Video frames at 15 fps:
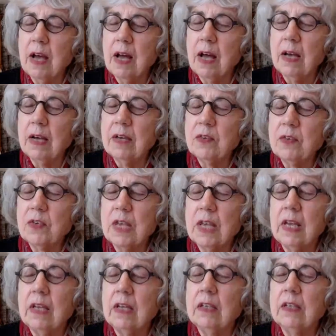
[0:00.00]
eyes
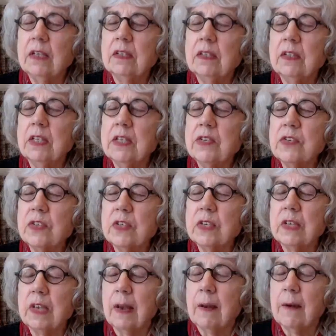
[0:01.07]
and
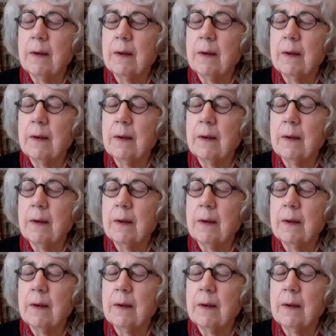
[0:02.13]
listen.